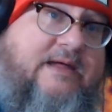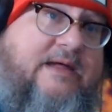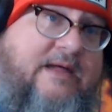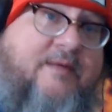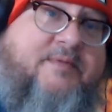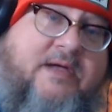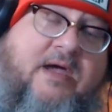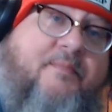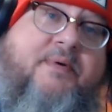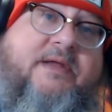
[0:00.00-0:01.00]
have
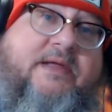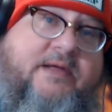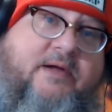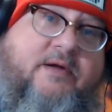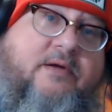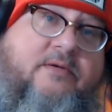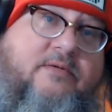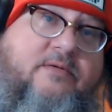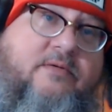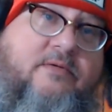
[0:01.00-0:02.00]
company here
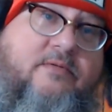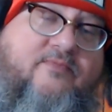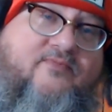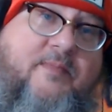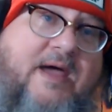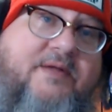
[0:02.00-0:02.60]
from out of